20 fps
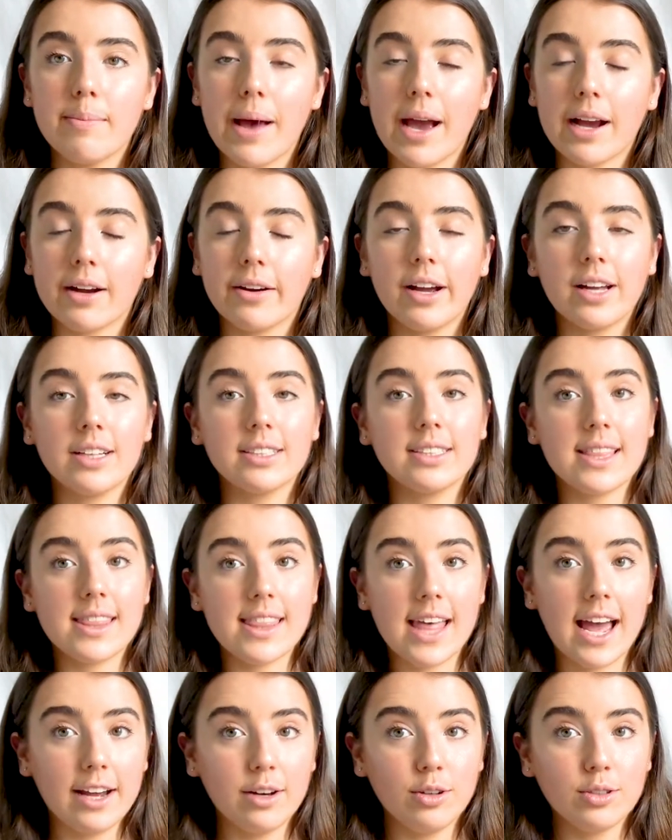backgrounds,
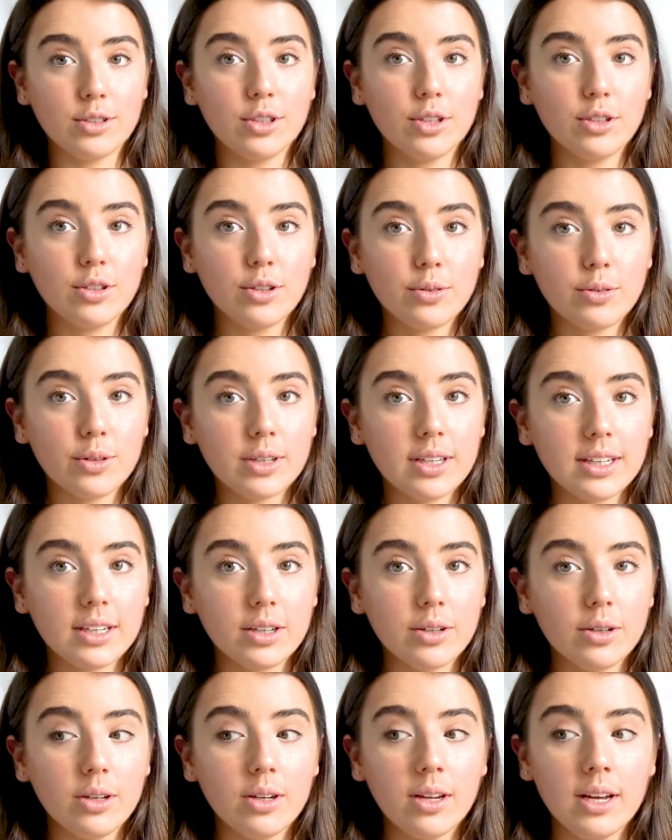they also look really
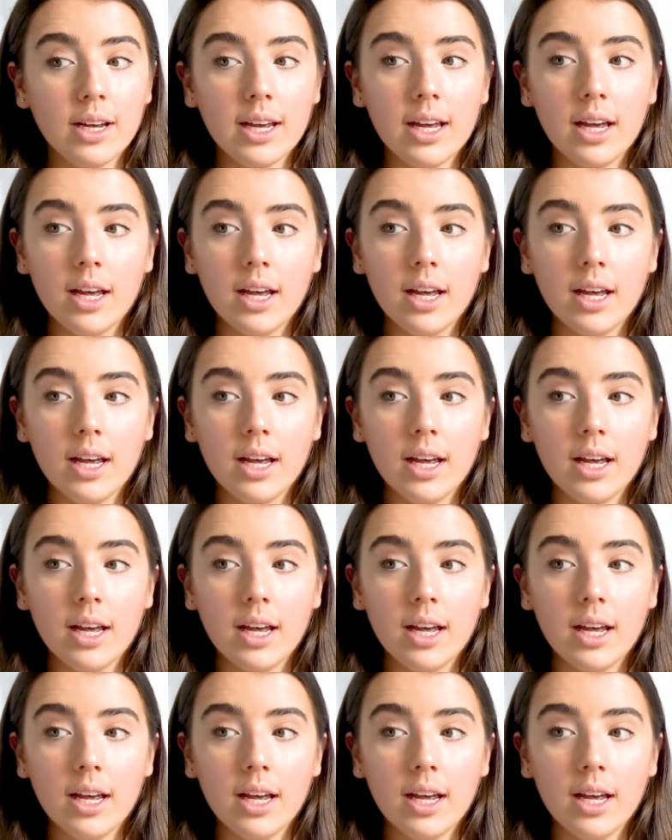good.